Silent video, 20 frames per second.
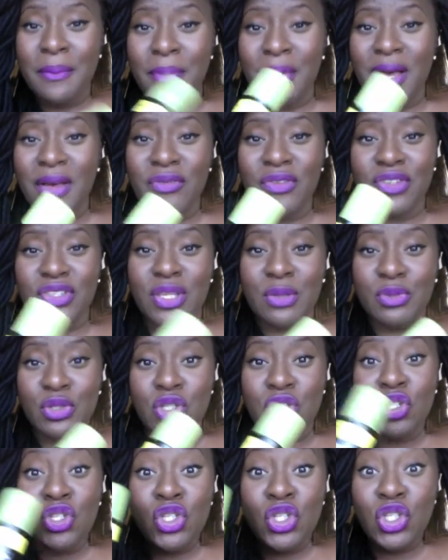but for some
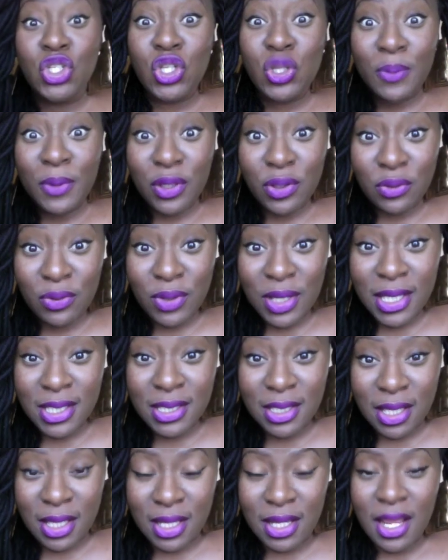stupid
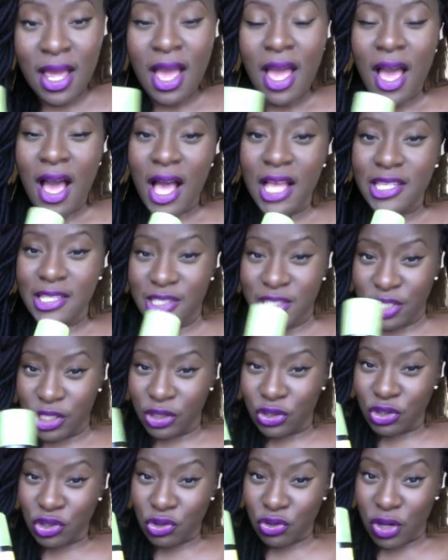reason, I
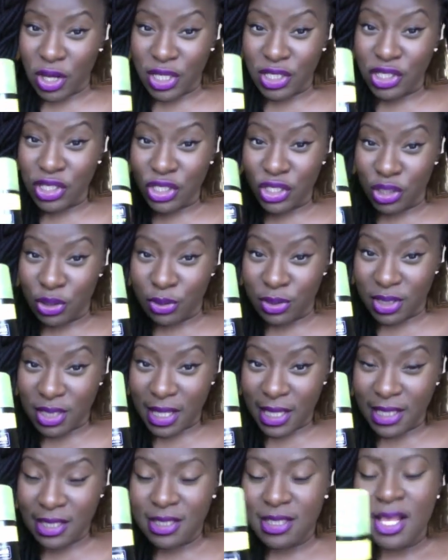still tried to use
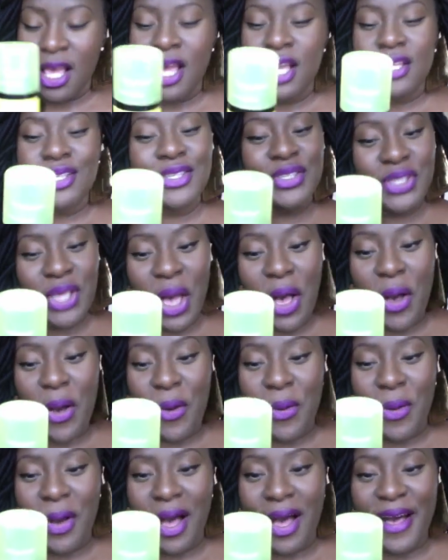this.
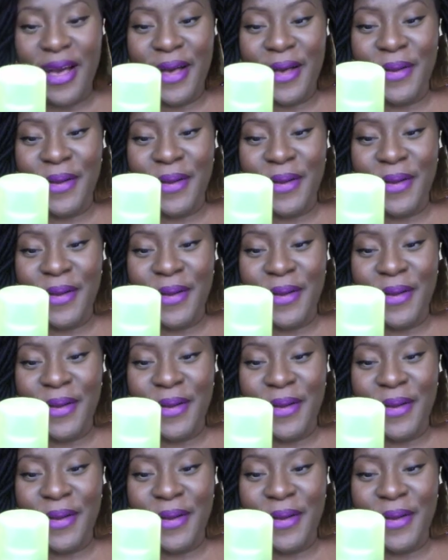So,